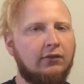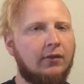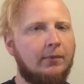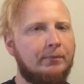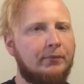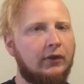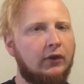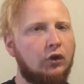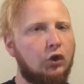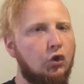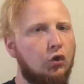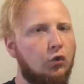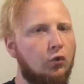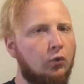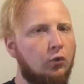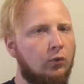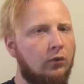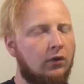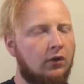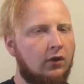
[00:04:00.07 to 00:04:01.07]
something
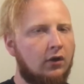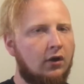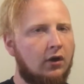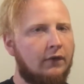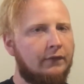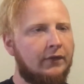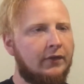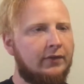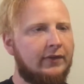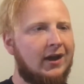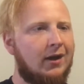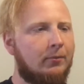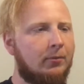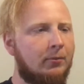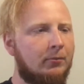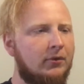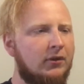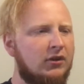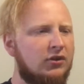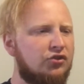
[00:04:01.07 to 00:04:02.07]
new on this
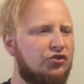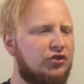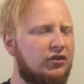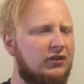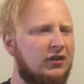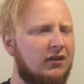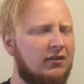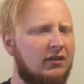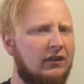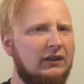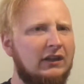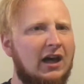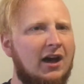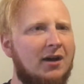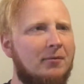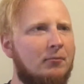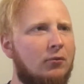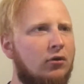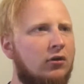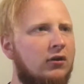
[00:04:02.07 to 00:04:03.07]
album. She does a
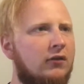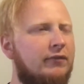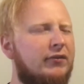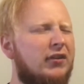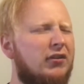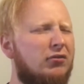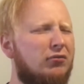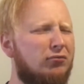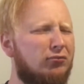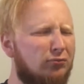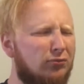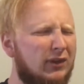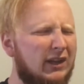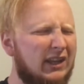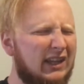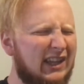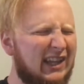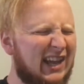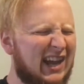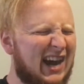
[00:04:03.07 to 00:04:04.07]
lot more of these
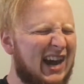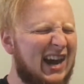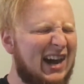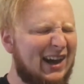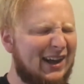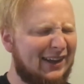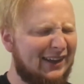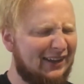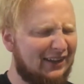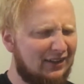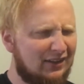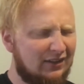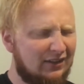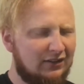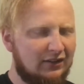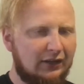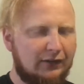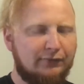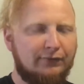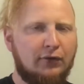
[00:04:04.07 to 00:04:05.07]
really high,
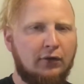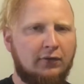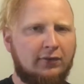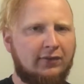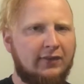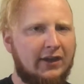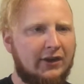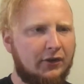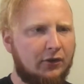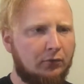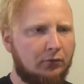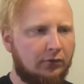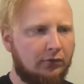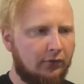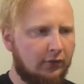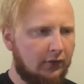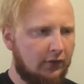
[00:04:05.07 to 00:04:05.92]
like falsettos.